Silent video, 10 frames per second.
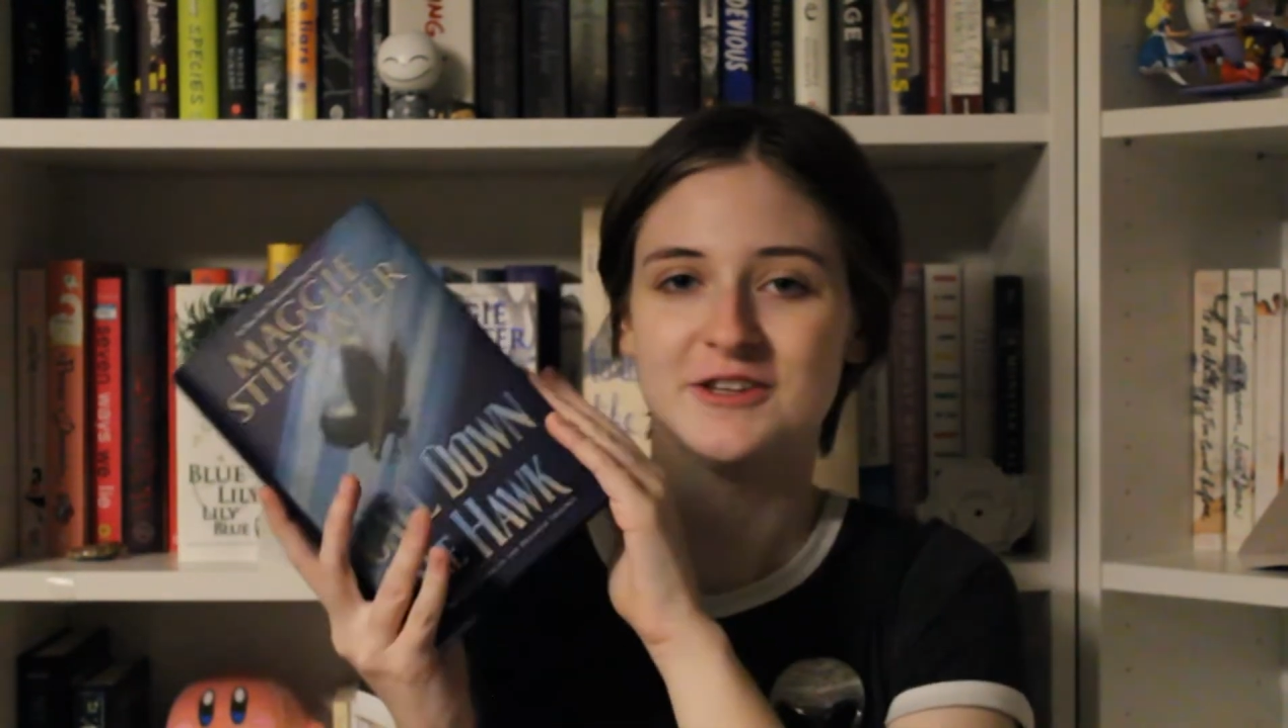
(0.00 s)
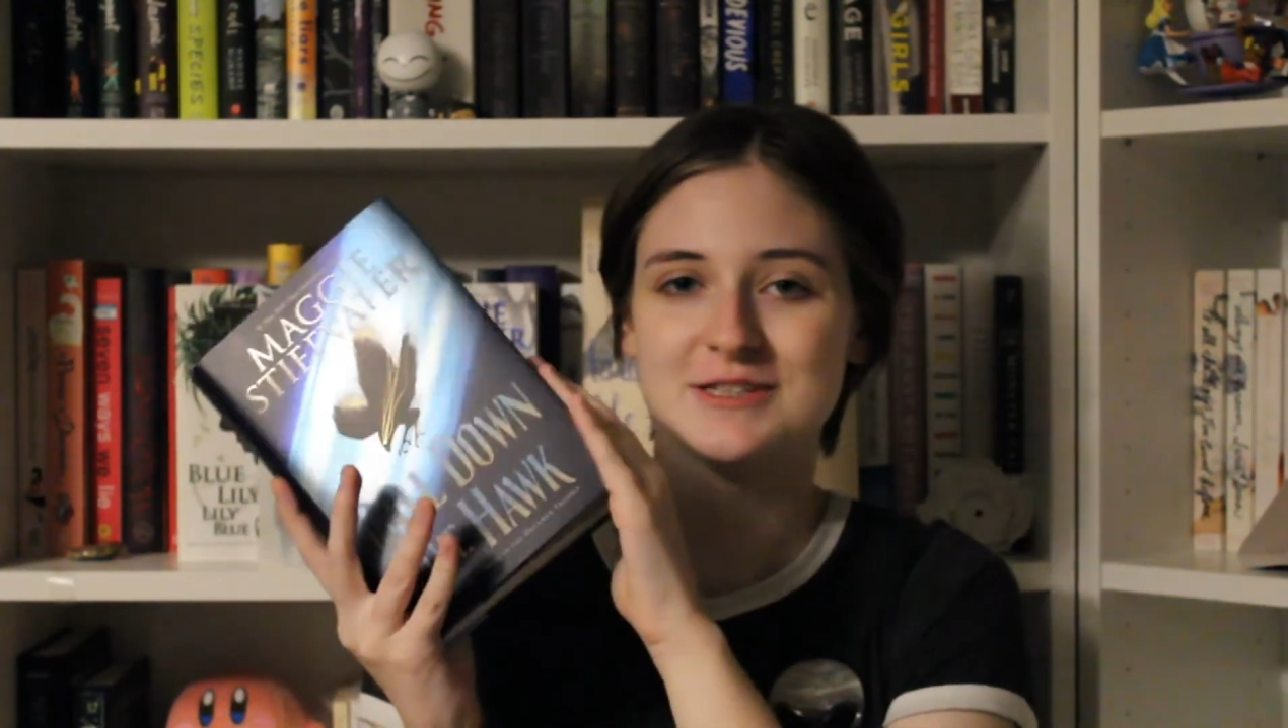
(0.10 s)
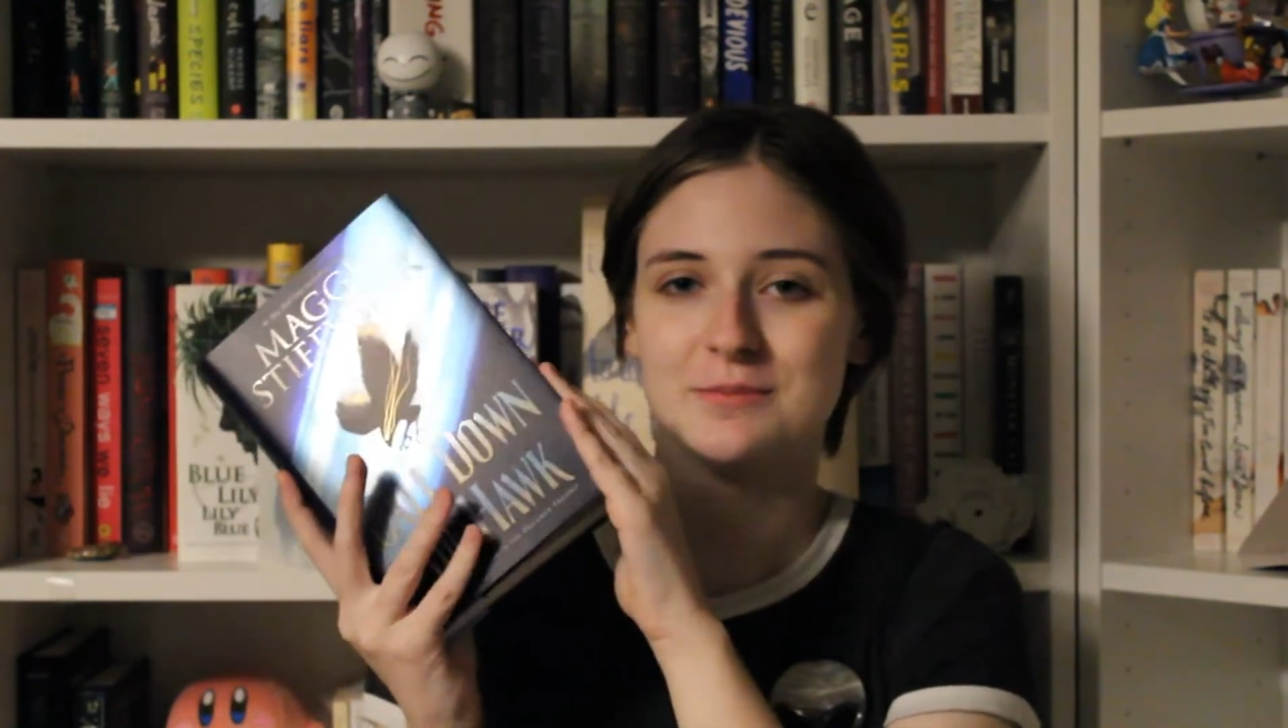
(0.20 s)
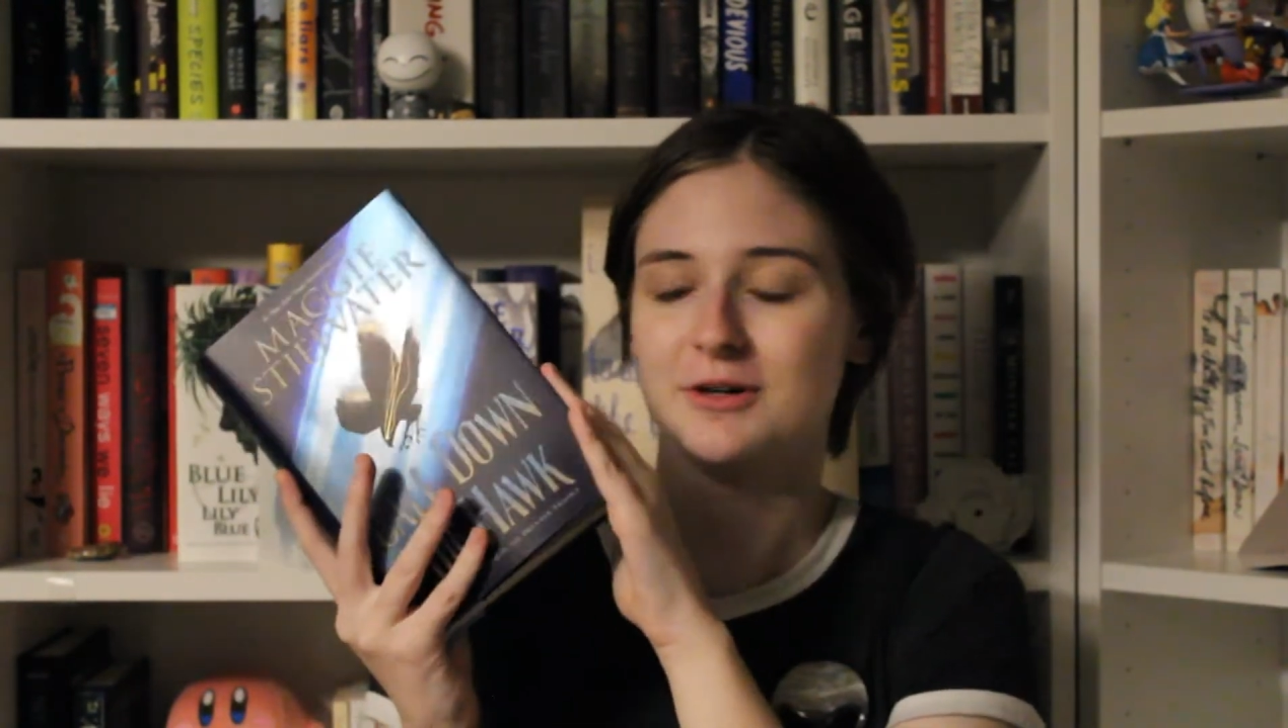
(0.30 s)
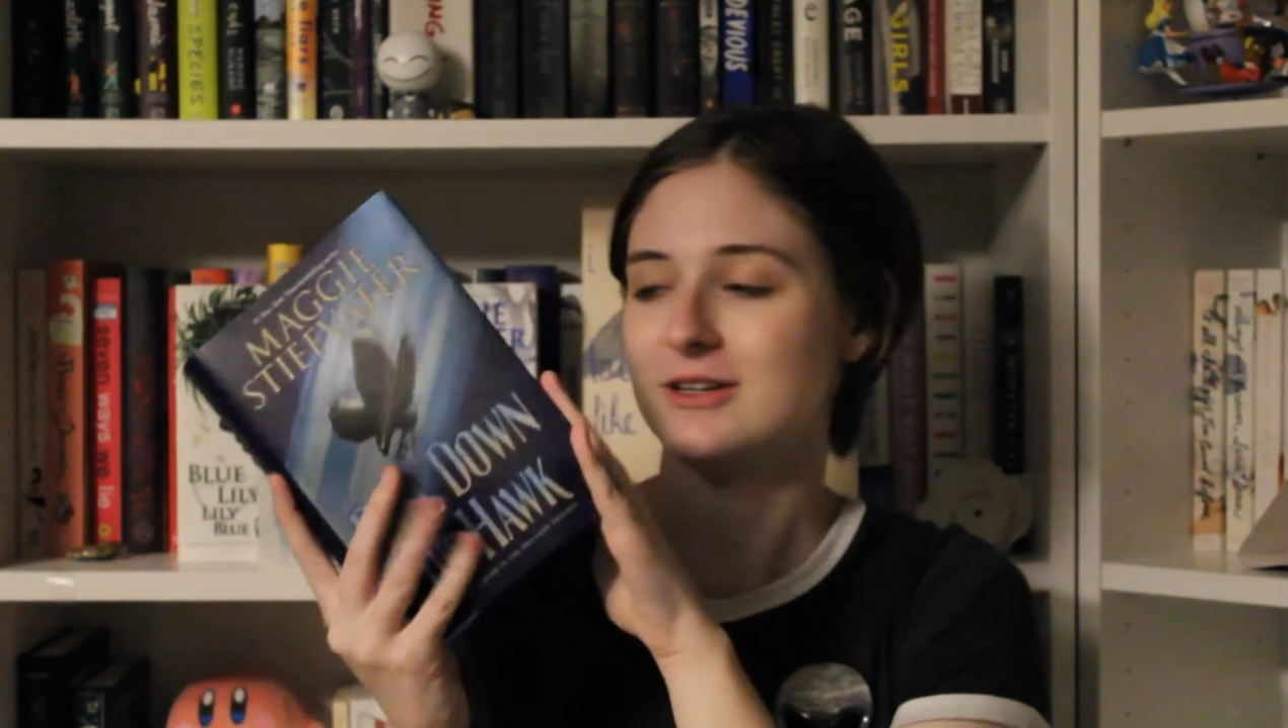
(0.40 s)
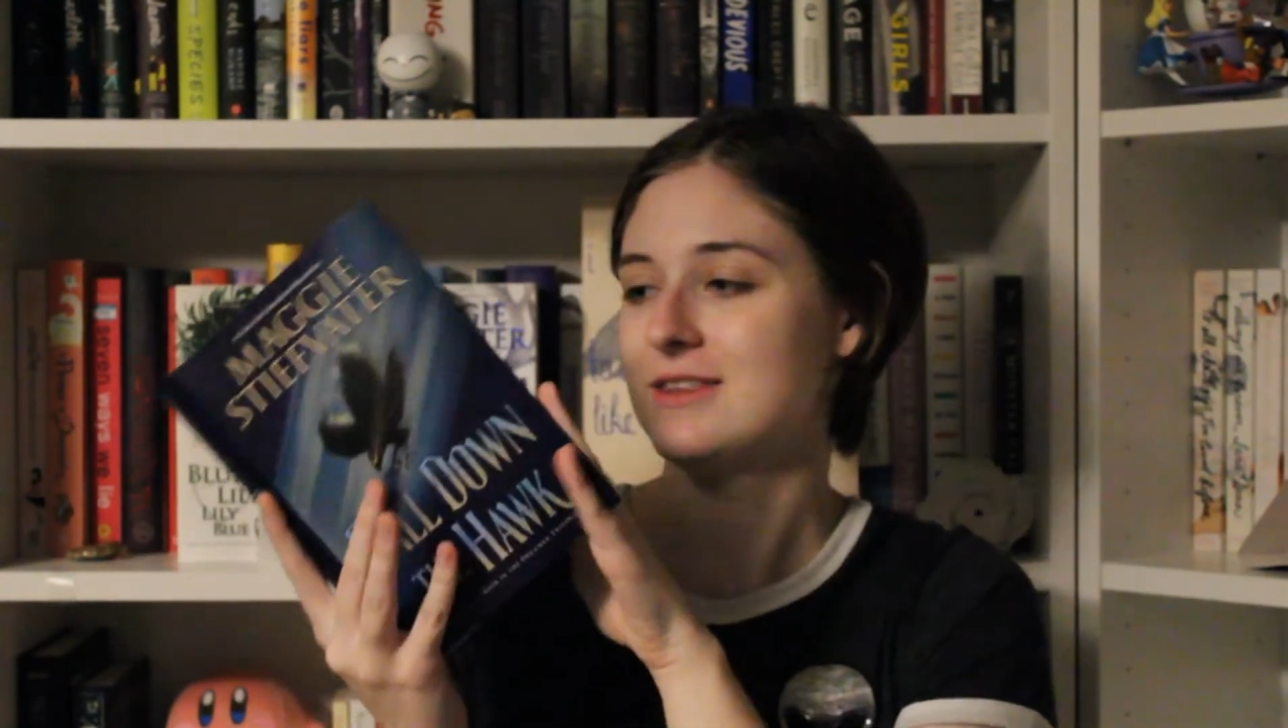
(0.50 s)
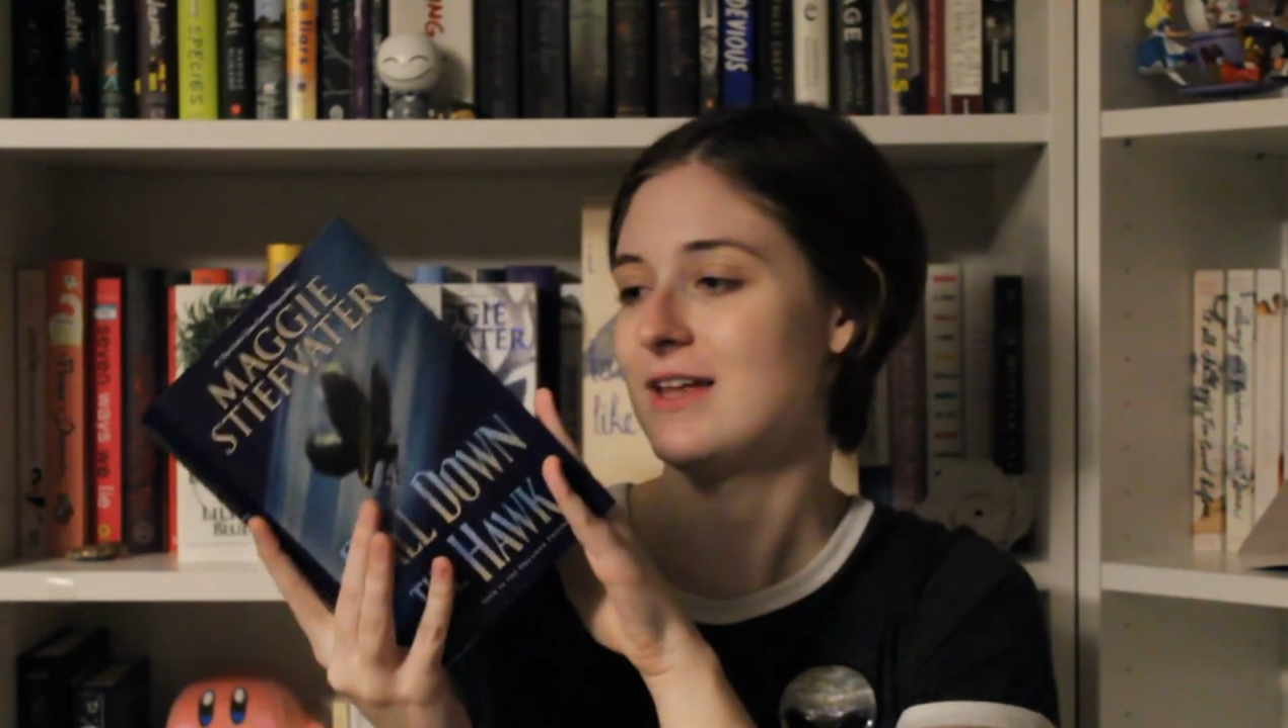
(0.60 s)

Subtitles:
this book